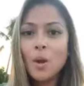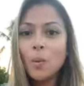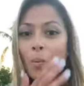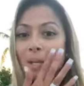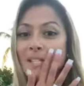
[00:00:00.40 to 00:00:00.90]

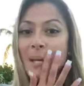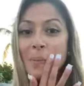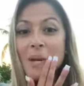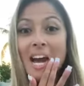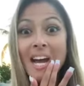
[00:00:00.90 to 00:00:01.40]
What's
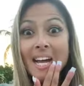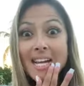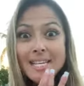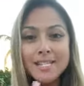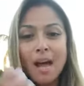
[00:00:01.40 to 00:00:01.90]
up,
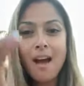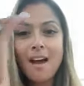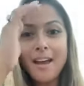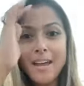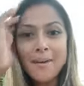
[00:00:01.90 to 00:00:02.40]
guys?
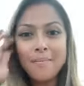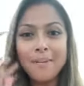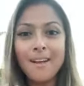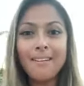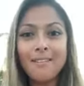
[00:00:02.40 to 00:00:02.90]
I am
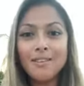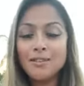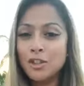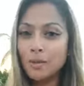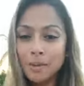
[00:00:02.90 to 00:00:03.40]

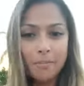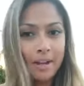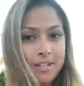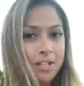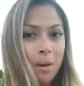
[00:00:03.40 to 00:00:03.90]
doing
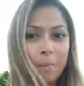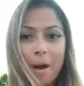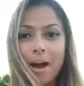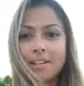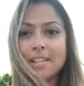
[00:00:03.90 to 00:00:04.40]
my
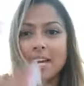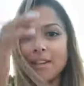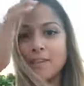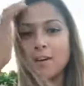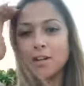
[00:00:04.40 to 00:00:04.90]
soapbox. I can't
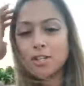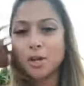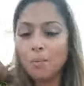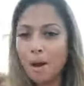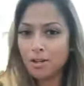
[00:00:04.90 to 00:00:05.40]
even call it a
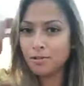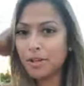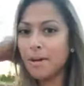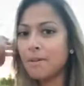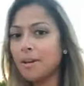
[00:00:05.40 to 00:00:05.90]
soapbox, really.
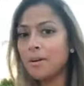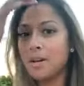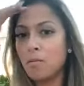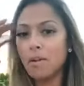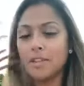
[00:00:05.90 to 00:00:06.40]
I mean, I only
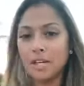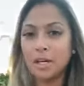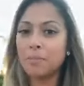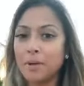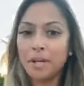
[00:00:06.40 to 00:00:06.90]
have one thing to
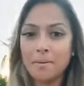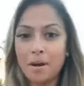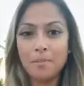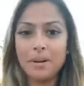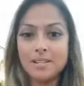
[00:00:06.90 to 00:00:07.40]
complain
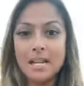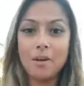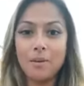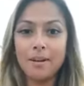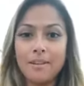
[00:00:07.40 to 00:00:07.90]
about, but it's not
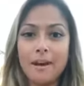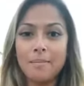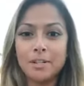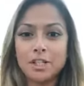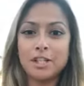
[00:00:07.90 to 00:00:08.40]
really that
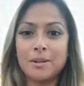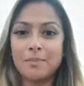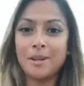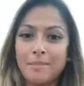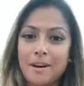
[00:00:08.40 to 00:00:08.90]
much to
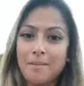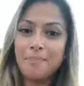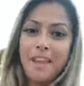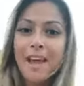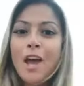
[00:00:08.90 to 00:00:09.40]
complain about.
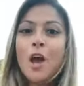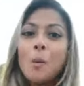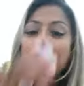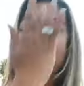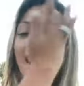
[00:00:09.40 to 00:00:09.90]

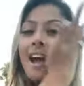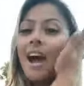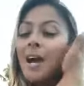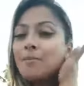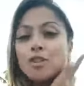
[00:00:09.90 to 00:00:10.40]
But
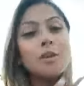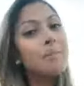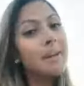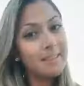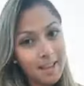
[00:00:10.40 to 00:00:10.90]
I'm doing
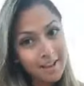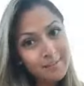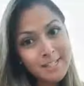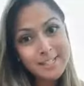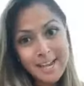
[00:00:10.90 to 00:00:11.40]
my live
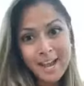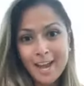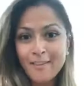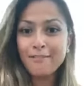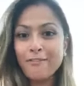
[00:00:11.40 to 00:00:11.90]

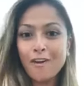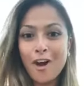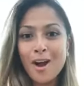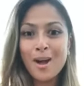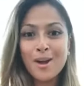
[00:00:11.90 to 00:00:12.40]
today
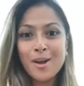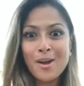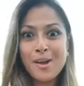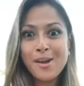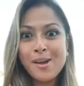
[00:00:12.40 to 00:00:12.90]

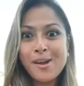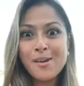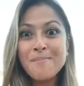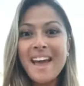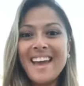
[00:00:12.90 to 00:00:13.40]

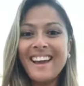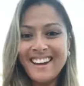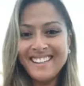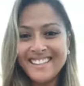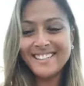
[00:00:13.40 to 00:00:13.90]
from a
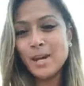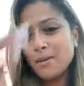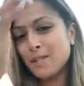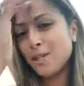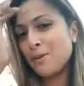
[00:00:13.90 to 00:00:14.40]
island. I
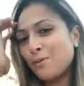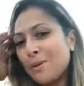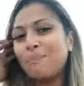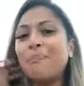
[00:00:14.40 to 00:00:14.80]
won't tell you which one.